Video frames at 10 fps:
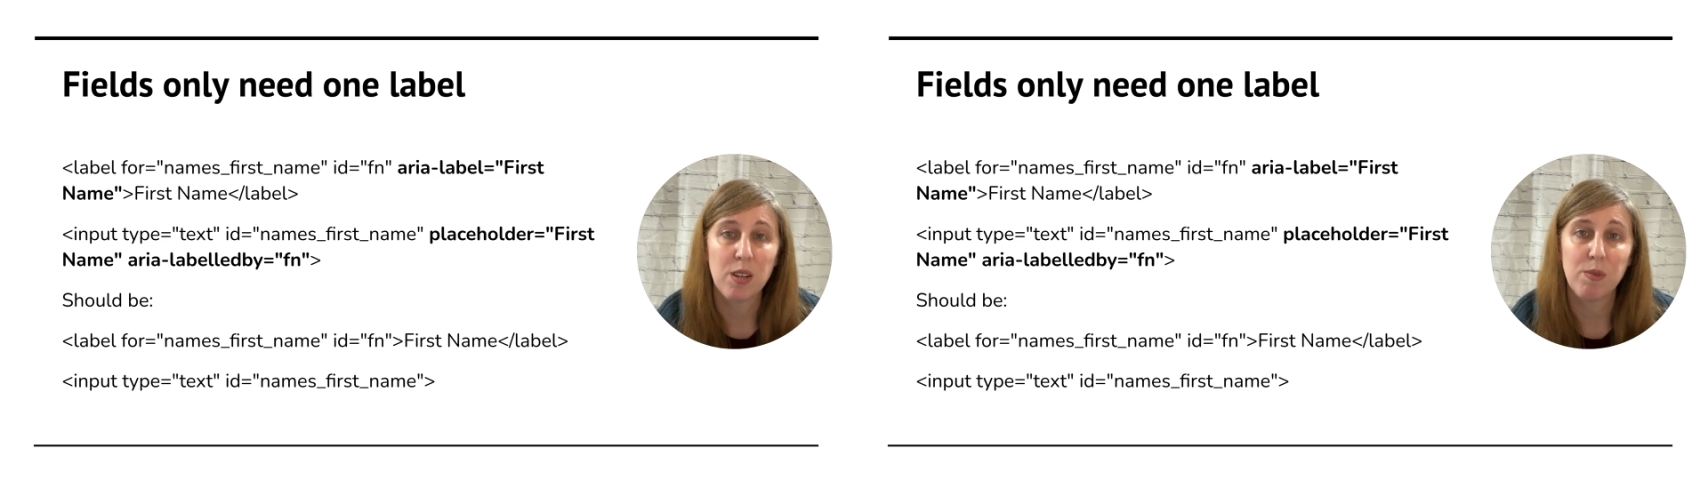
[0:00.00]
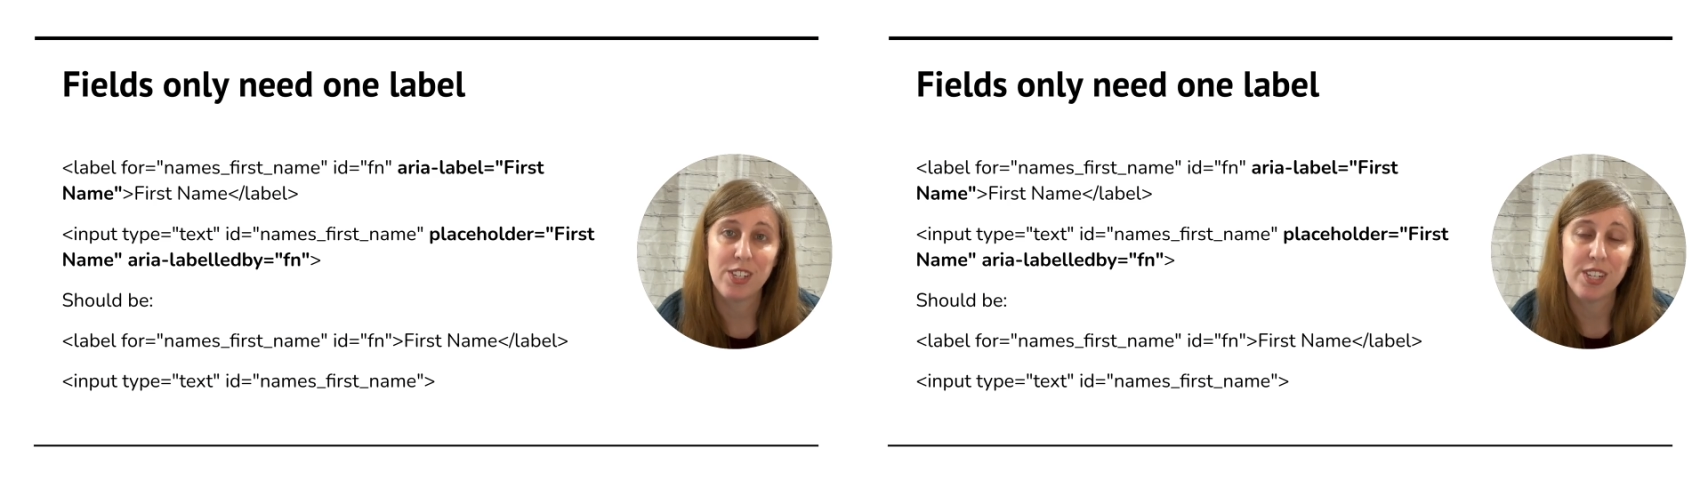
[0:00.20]

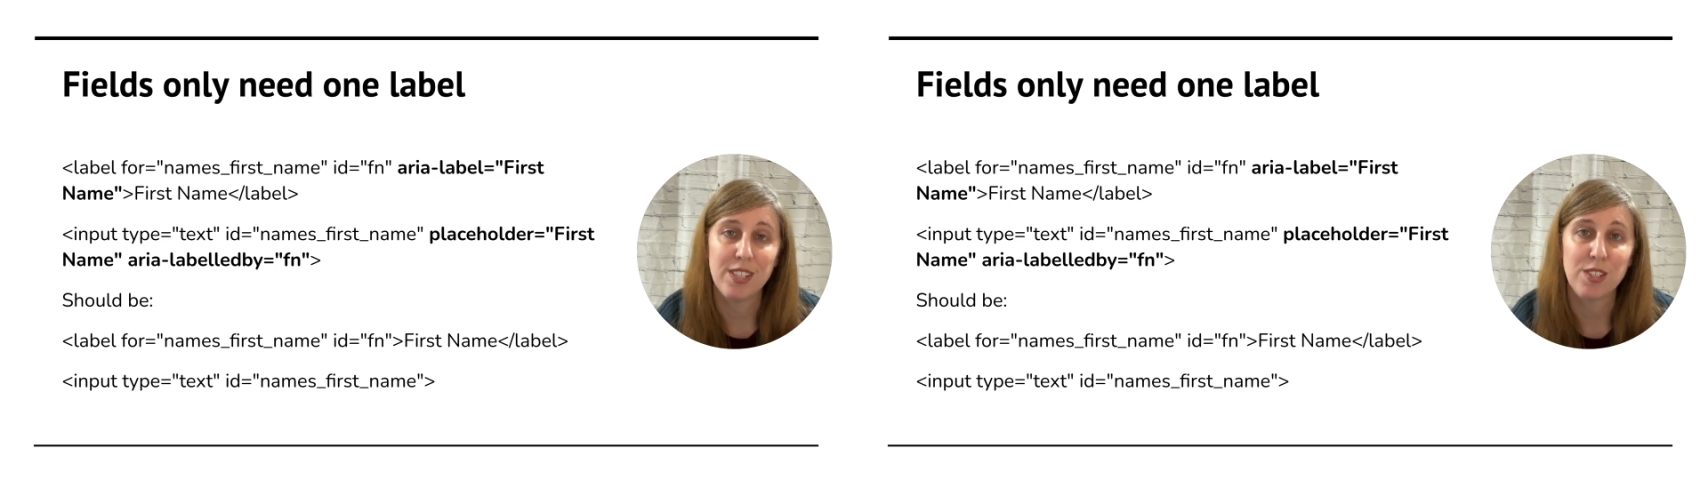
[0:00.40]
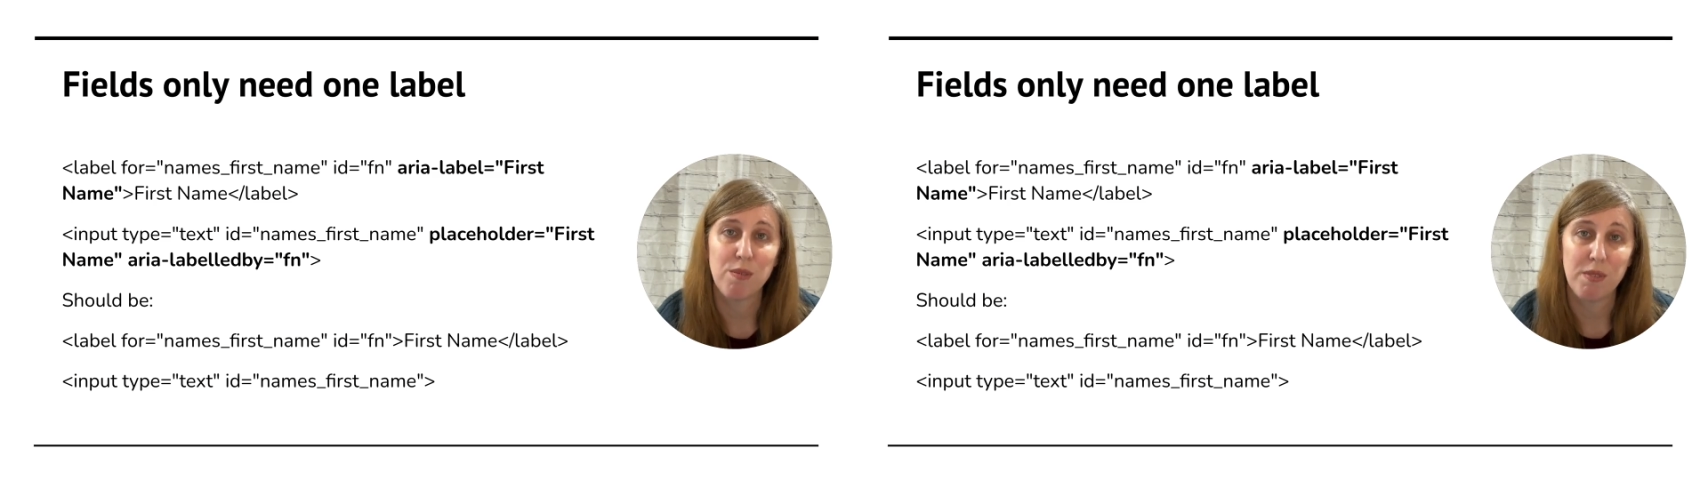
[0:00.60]
which
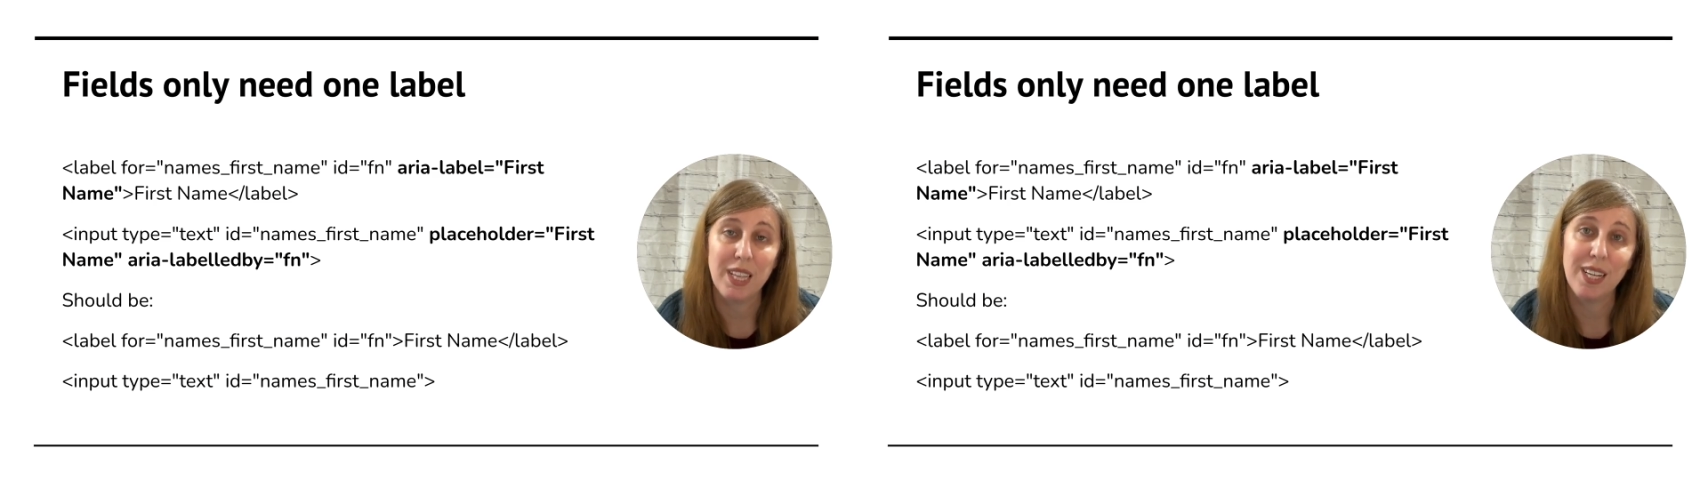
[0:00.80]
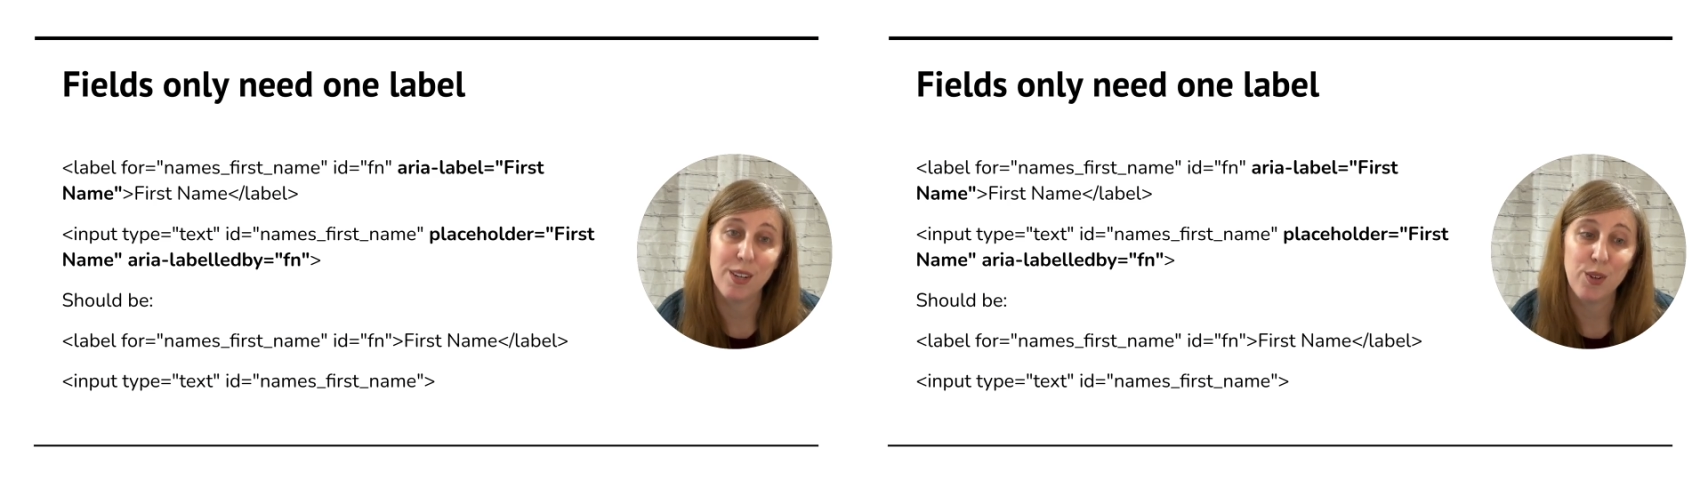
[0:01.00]
is
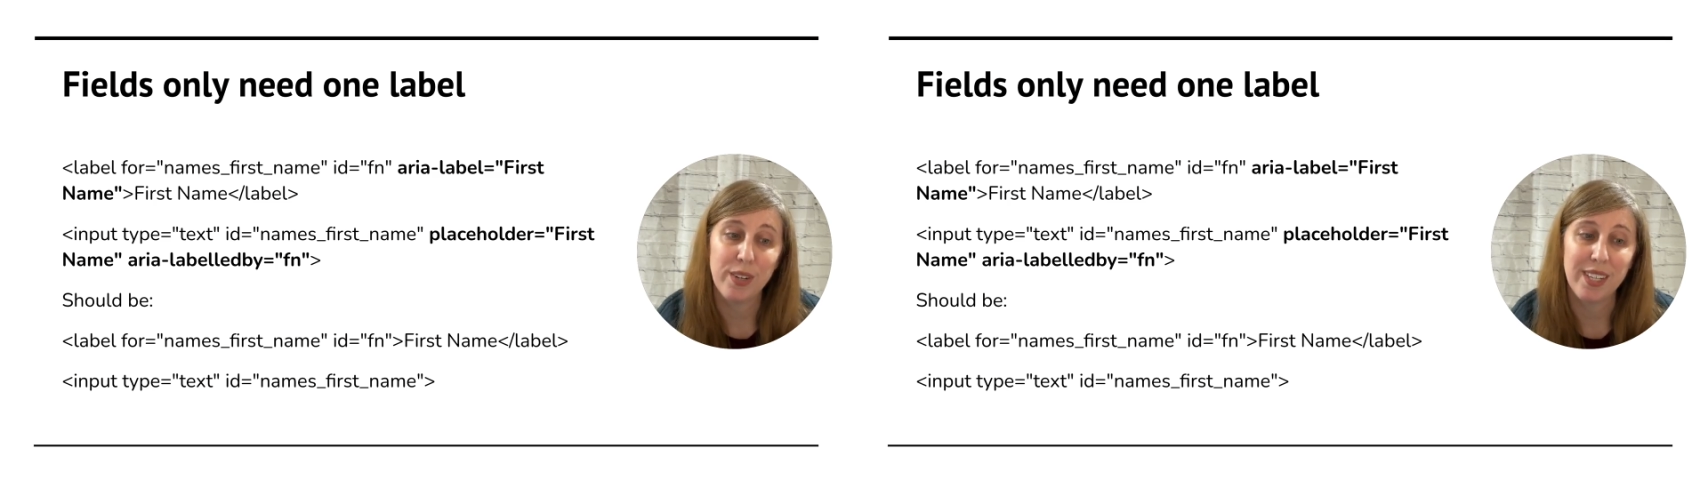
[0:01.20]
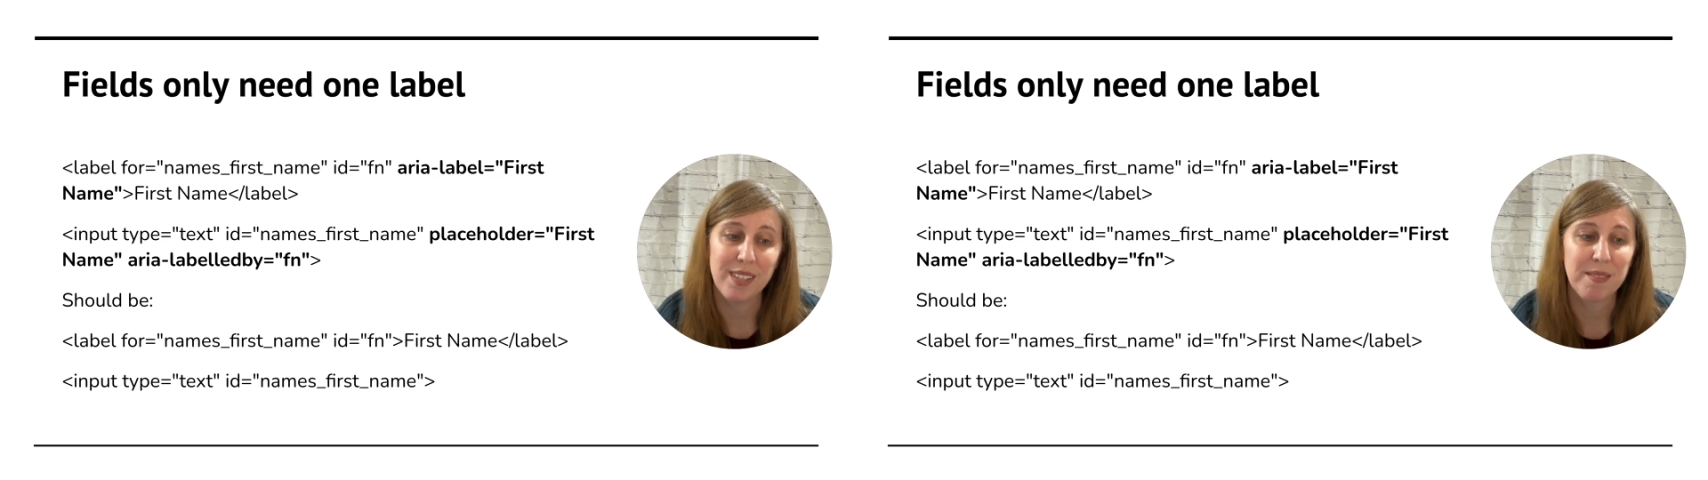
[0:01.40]
really
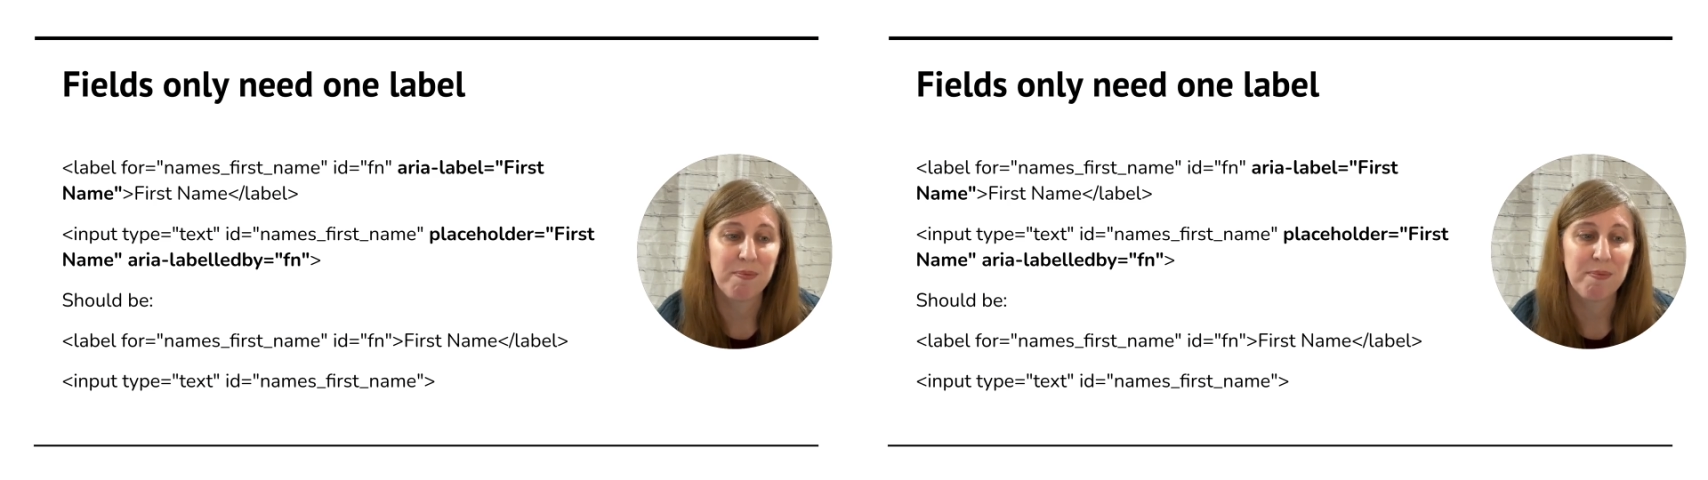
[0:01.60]
annoying.